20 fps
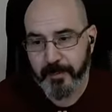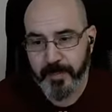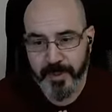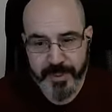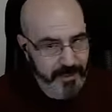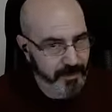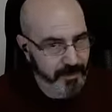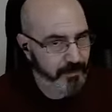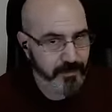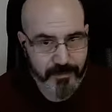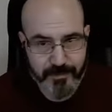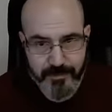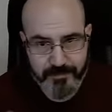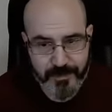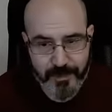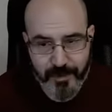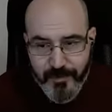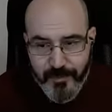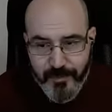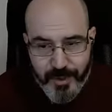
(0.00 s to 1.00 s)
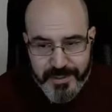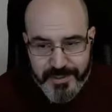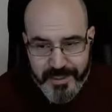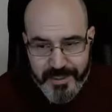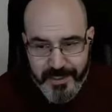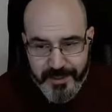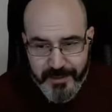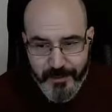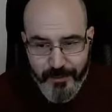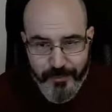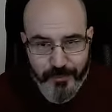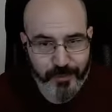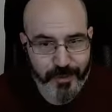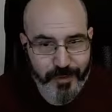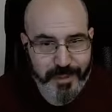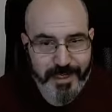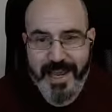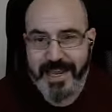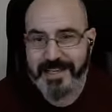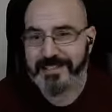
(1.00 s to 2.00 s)
But of course, you're
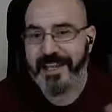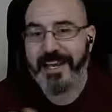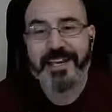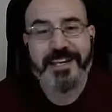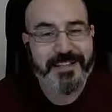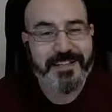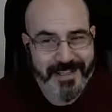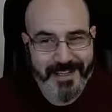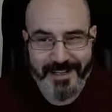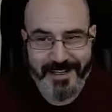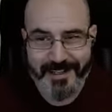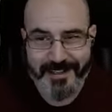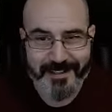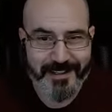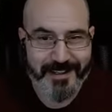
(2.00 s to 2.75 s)
free to ask anything.